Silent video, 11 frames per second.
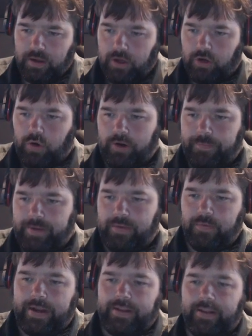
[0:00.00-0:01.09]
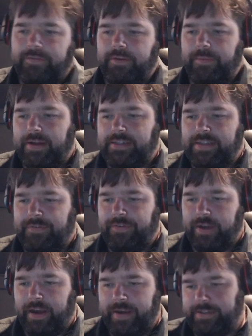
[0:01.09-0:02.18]
Cora B, what I loved about Seven of
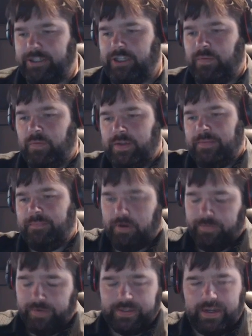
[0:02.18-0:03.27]
Nine is she wasn't perfect.